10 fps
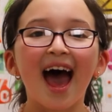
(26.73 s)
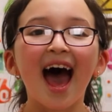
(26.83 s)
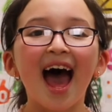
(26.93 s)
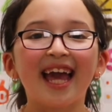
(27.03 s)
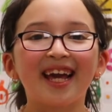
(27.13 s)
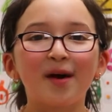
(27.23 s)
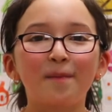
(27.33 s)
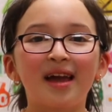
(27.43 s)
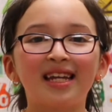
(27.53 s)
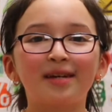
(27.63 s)
Hi,
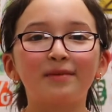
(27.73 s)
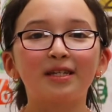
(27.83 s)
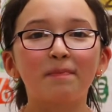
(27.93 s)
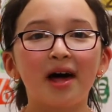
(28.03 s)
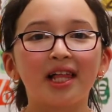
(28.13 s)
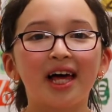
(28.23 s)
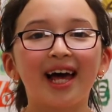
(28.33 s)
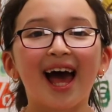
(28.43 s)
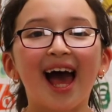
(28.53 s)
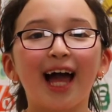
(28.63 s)
my name is
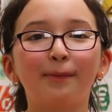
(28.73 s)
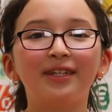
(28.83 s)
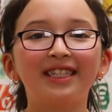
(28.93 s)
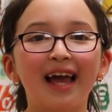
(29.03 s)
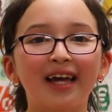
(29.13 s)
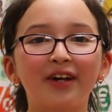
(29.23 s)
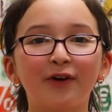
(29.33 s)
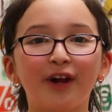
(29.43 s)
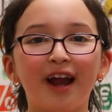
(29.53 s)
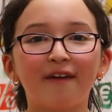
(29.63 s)
Bella. I'm a second
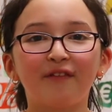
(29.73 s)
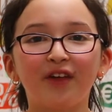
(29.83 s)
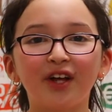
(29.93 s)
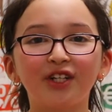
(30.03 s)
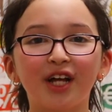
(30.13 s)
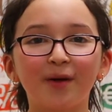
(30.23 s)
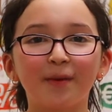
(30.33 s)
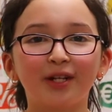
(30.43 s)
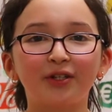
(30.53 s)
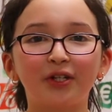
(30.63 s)
grader at Village
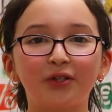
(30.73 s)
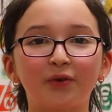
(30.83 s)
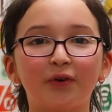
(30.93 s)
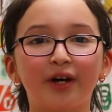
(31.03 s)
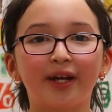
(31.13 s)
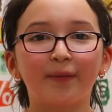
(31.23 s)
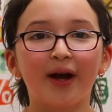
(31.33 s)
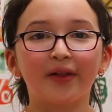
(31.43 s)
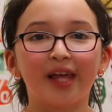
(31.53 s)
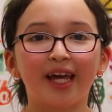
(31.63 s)
Elementary School in
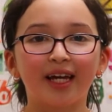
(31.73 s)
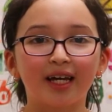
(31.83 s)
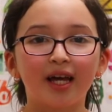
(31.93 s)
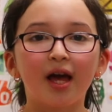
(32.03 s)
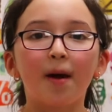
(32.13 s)
Round Lake.